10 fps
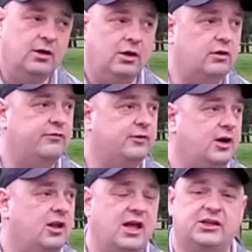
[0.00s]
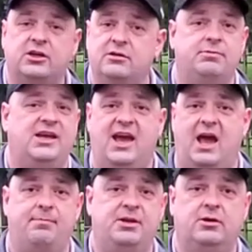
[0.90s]
overall, I couldn't be
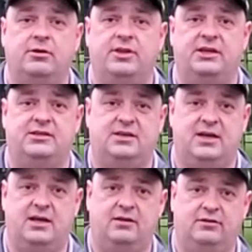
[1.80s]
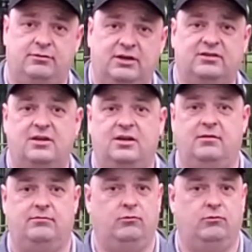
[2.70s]
happier that Srixon